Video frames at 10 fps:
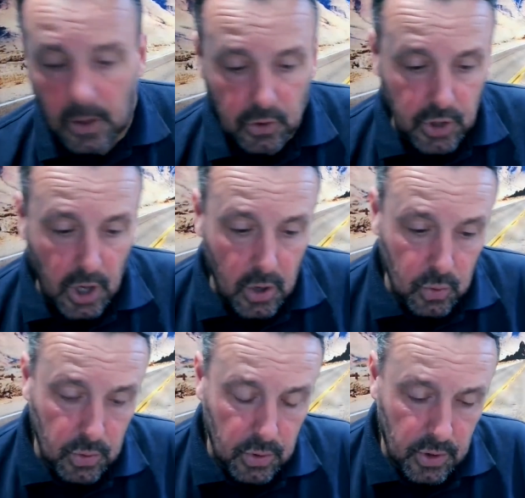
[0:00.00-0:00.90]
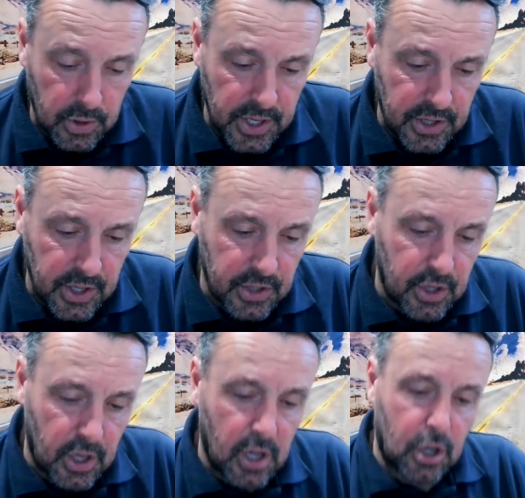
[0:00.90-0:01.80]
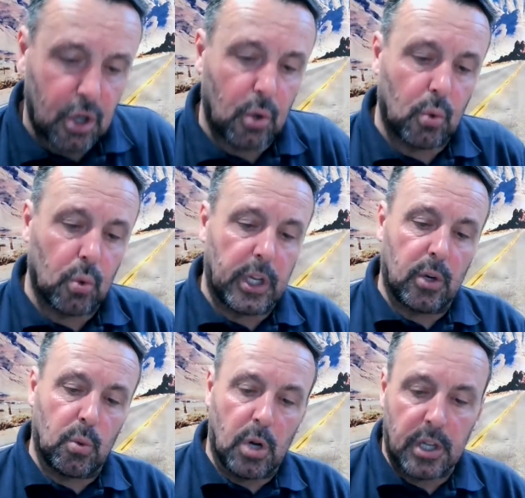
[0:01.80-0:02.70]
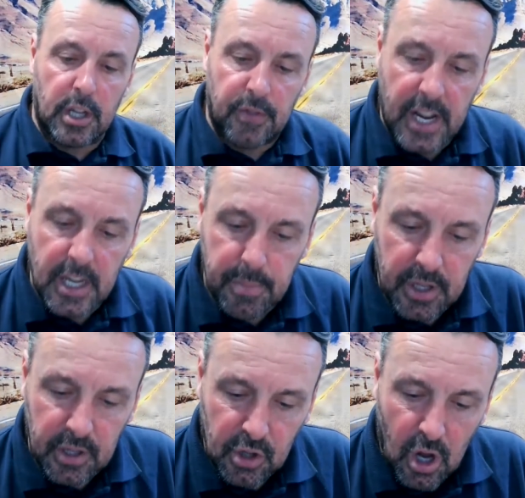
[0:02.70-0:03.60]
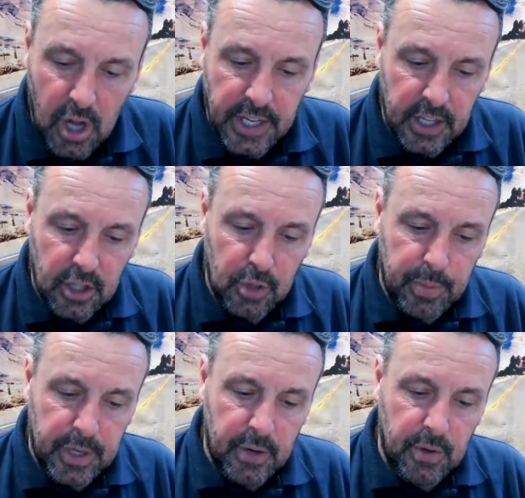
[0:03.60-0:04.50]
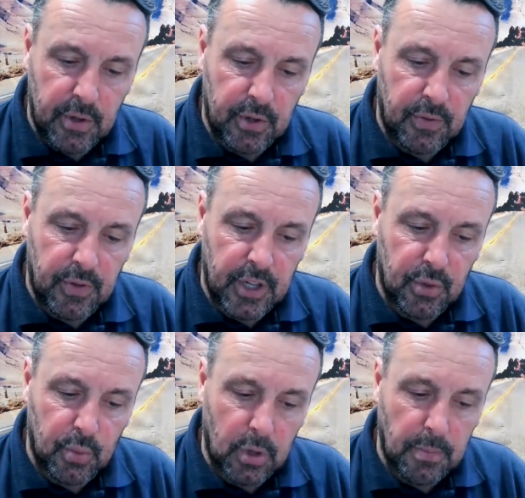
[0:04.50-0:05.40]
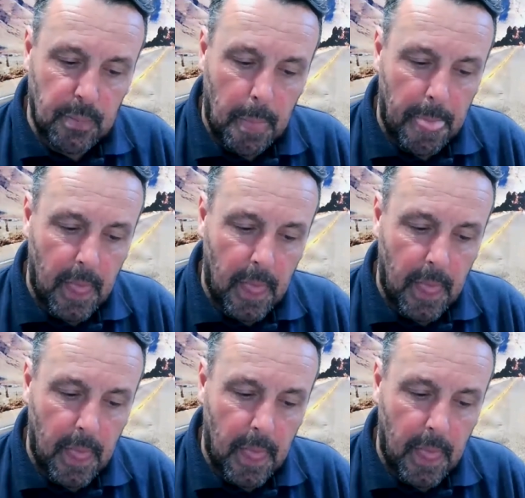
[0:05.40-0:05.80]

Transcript: So this is a cool little one, if anybody's got any experience of this one.